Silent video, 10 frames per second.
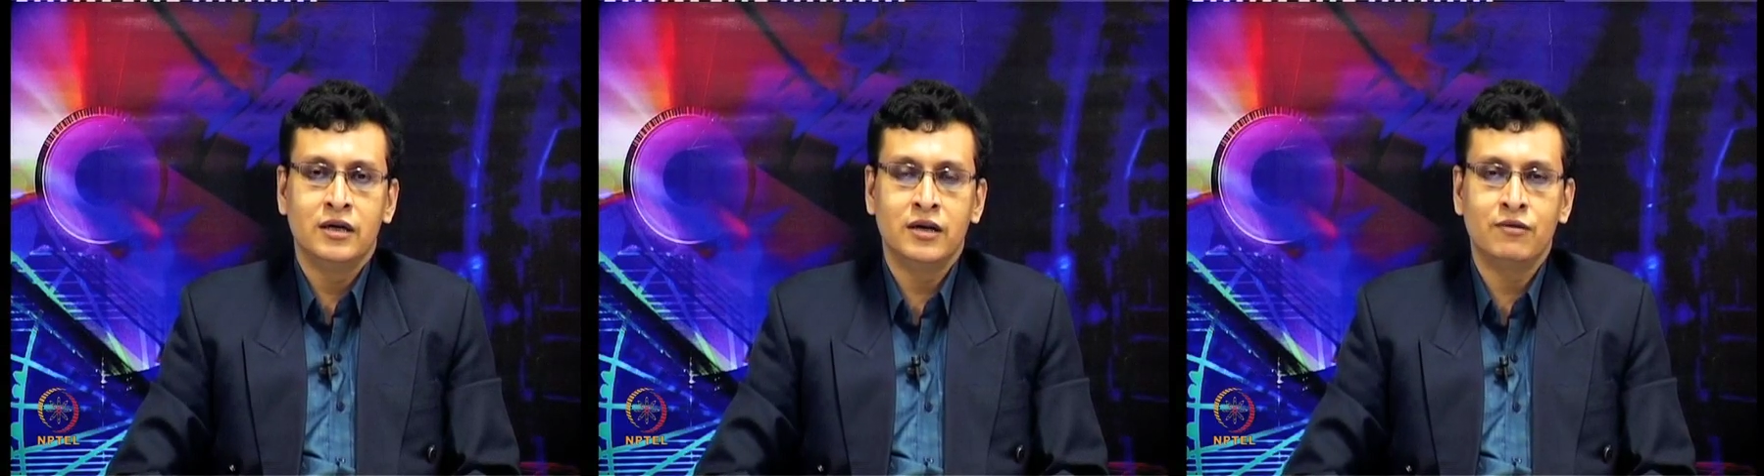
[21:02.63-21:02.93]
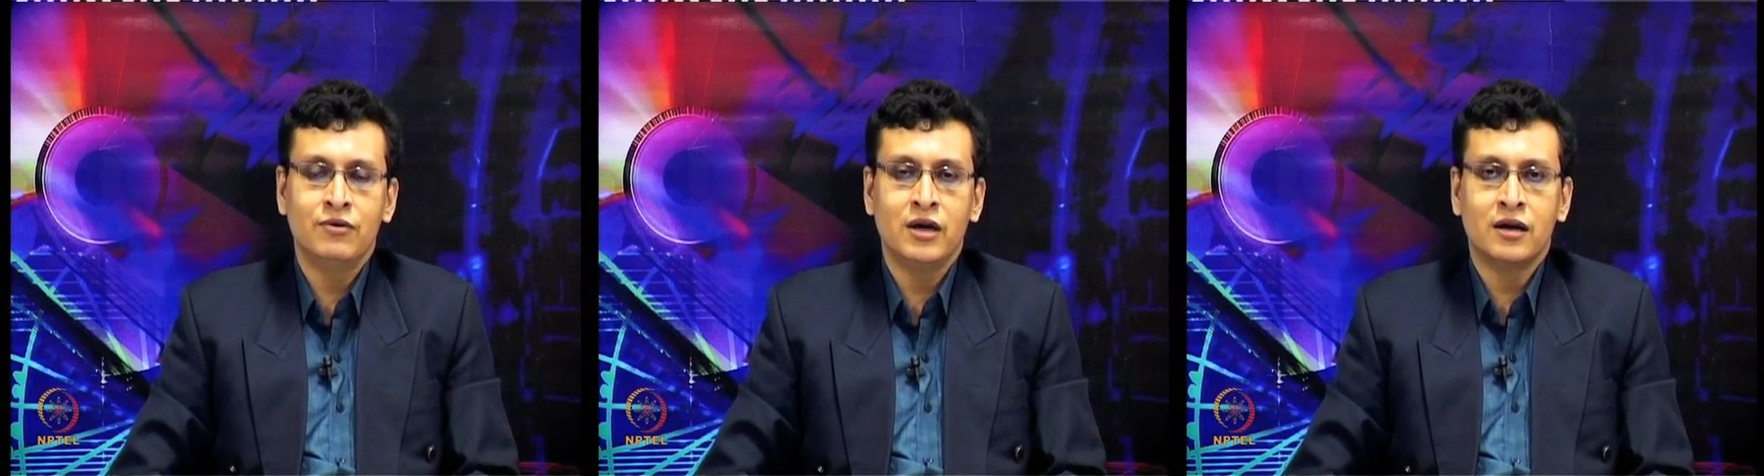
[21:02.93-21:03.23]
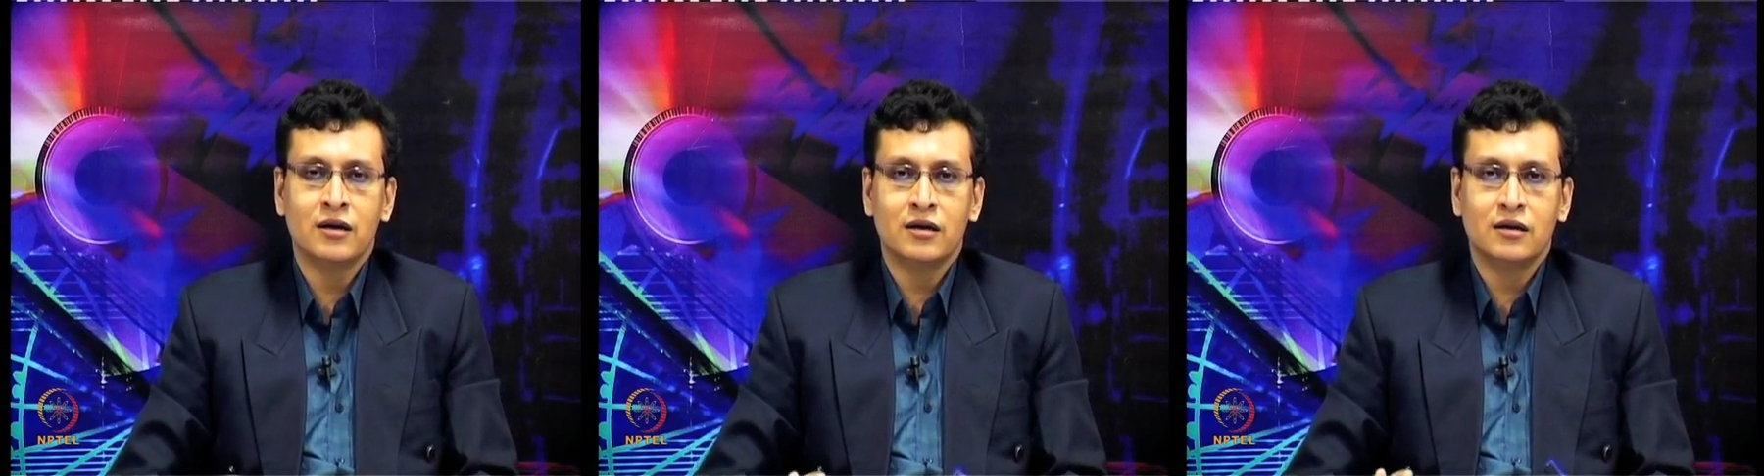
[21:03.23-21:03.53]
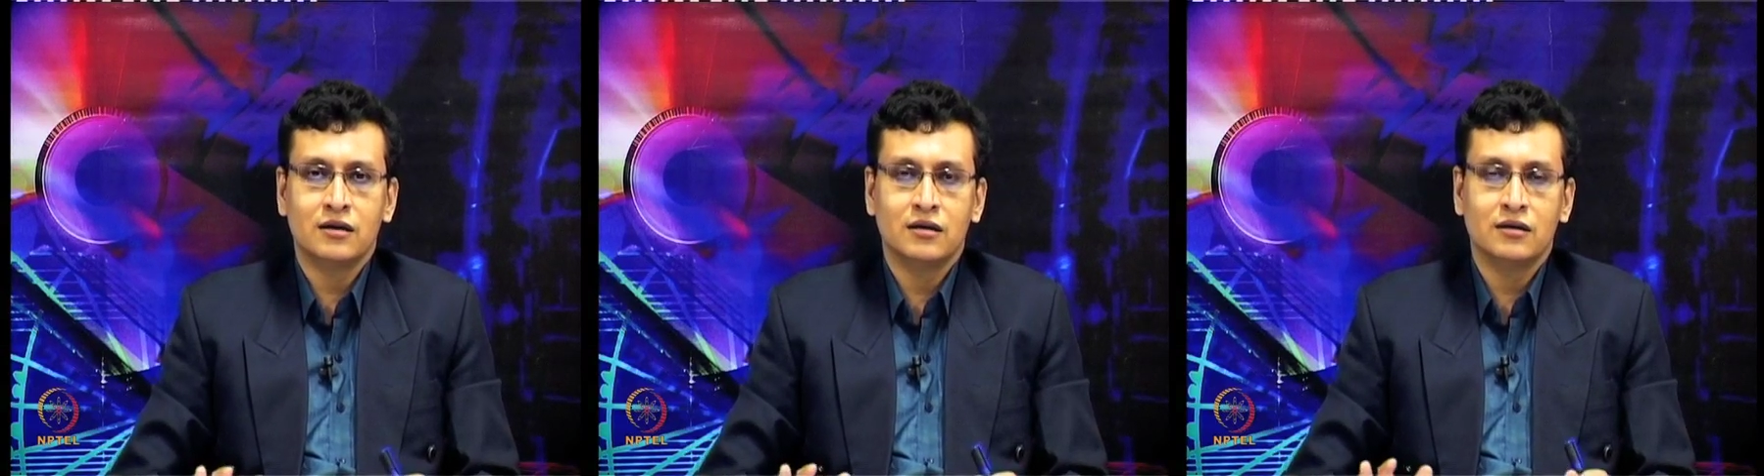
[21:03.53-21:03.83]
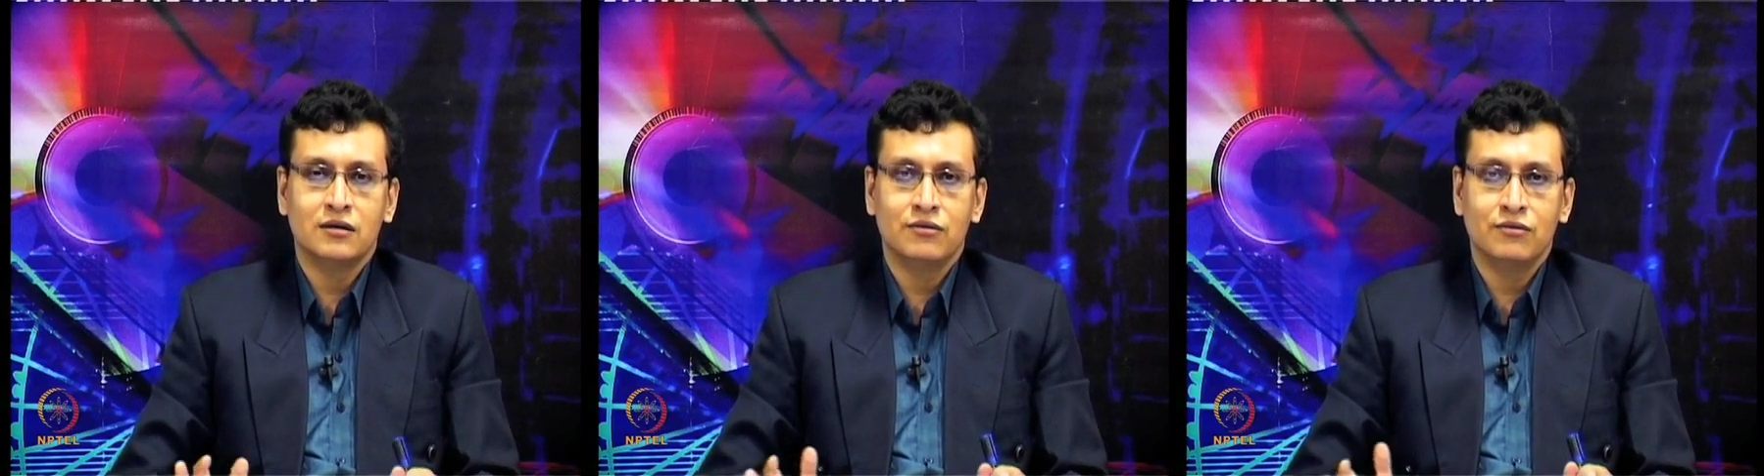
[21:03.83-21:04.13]
here we are
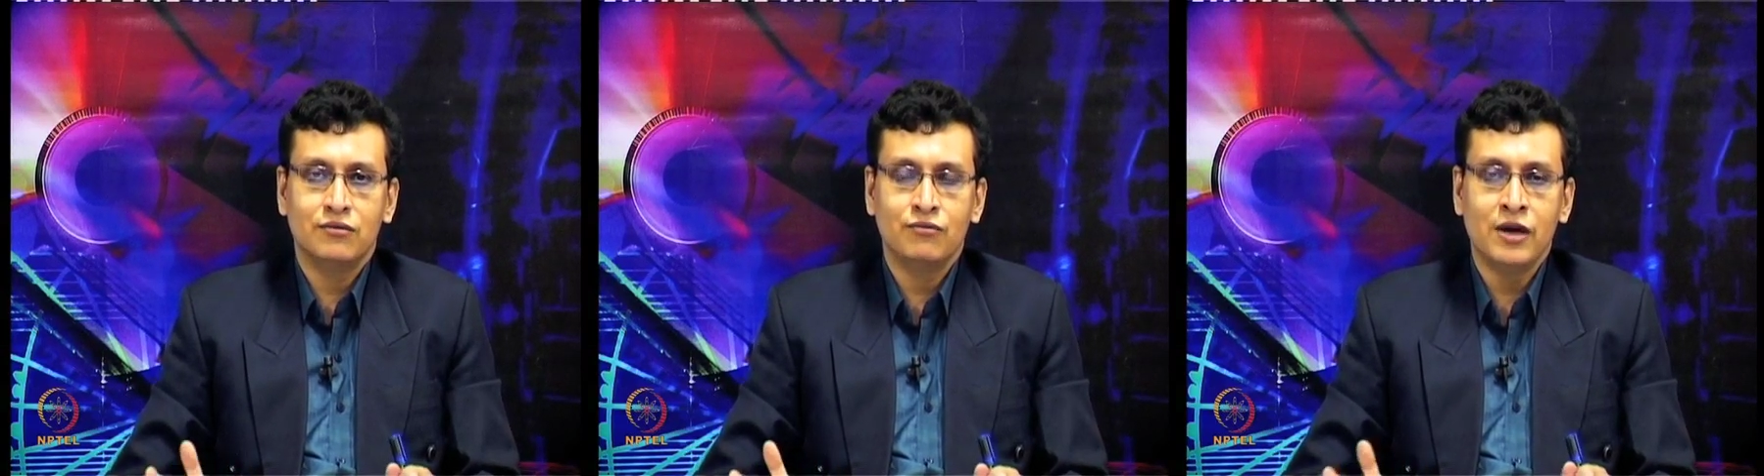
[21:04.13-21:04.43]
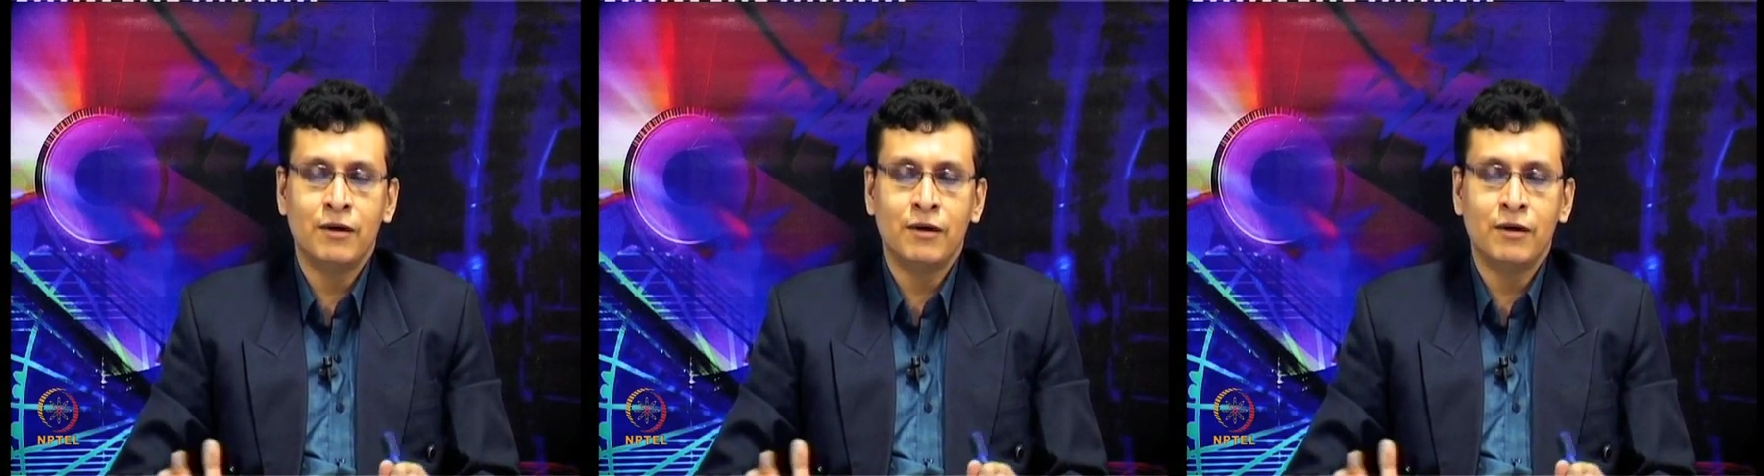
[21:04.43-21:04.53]
we